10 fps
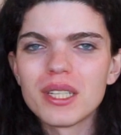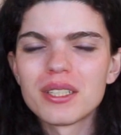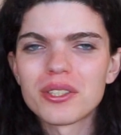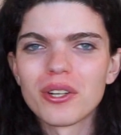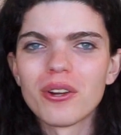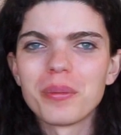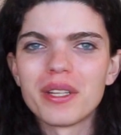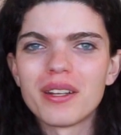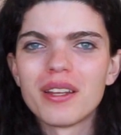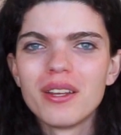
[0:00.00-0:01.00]

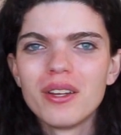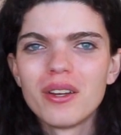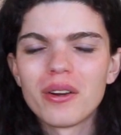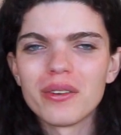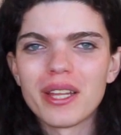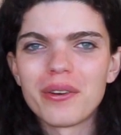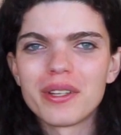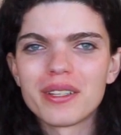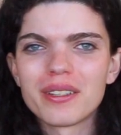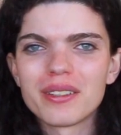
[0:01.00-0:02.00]
determine, or
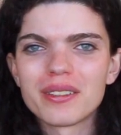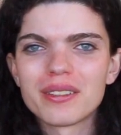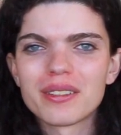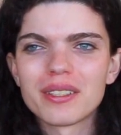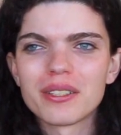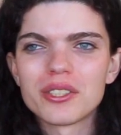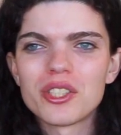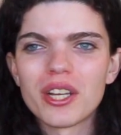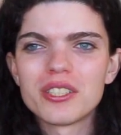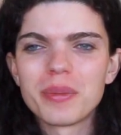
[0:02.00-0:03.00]
allowing their
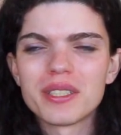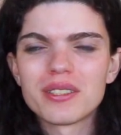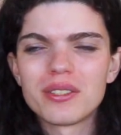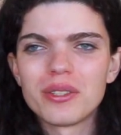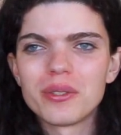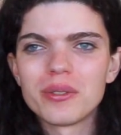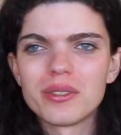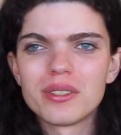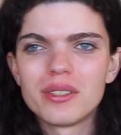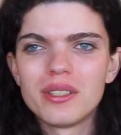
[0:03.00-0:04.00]
judgments
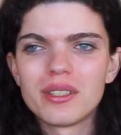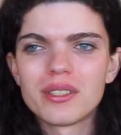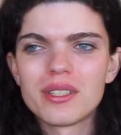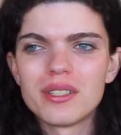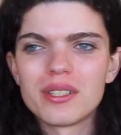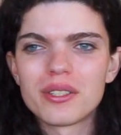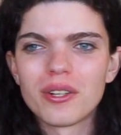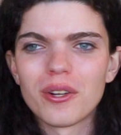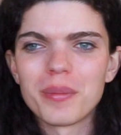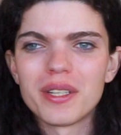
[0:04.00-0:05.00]
to
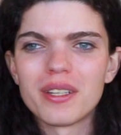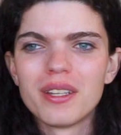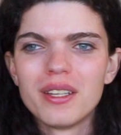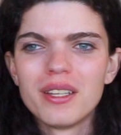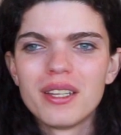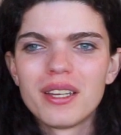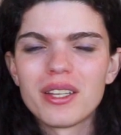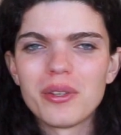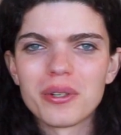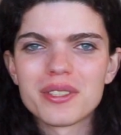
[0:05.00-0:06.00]
determine
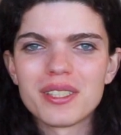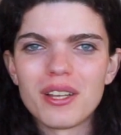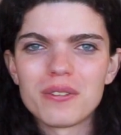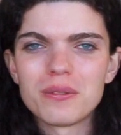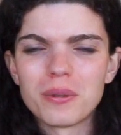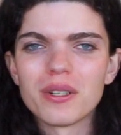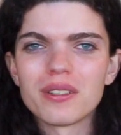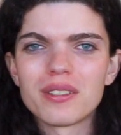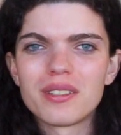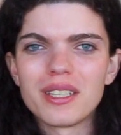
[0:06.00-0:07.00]
your
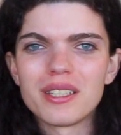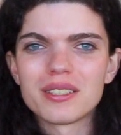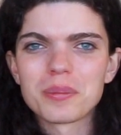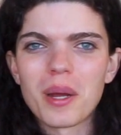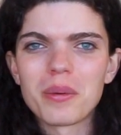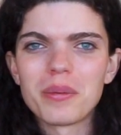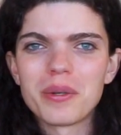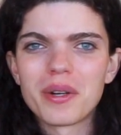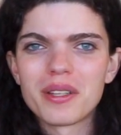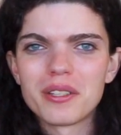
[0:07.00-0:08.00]
self-worth is probably
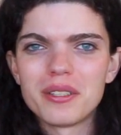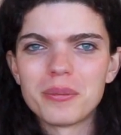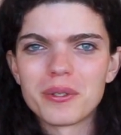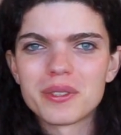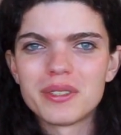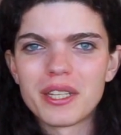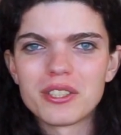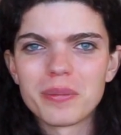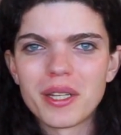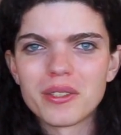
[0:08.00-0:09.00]
one of the most
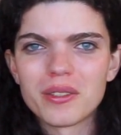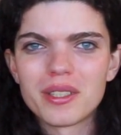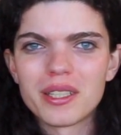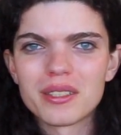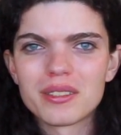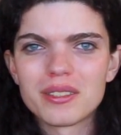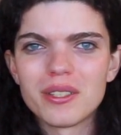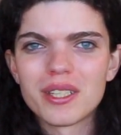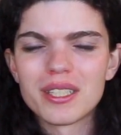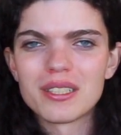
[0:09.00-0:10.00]
detrimental things
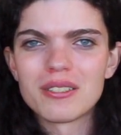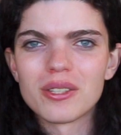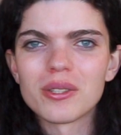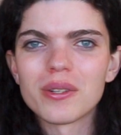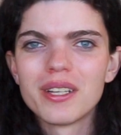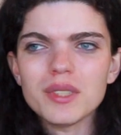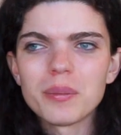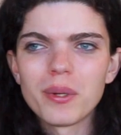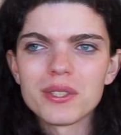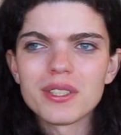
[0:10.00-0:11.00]
you can do.
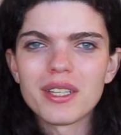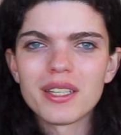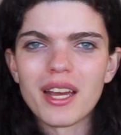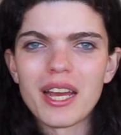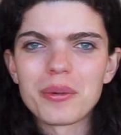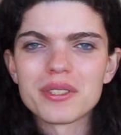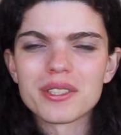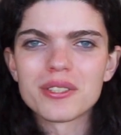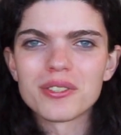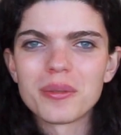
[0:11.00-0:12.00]
Personally, I was
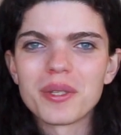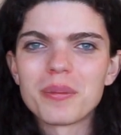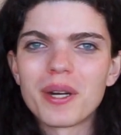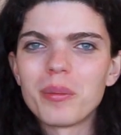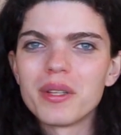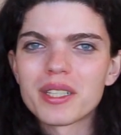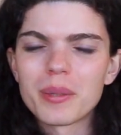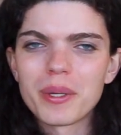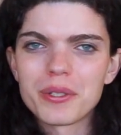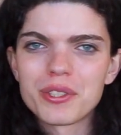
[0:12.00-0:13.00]
extremely public
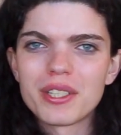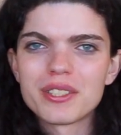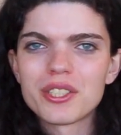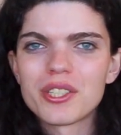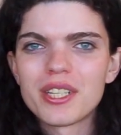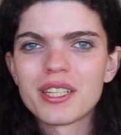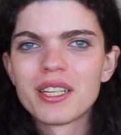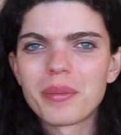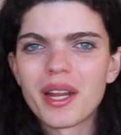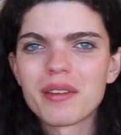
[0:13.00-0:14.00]
about transitioning,
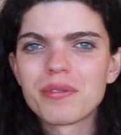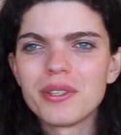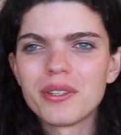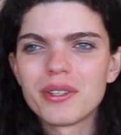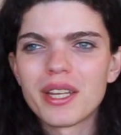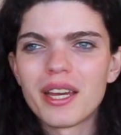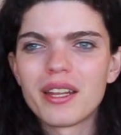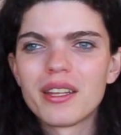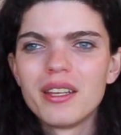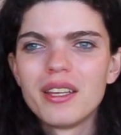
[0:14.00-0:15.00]
but I feel that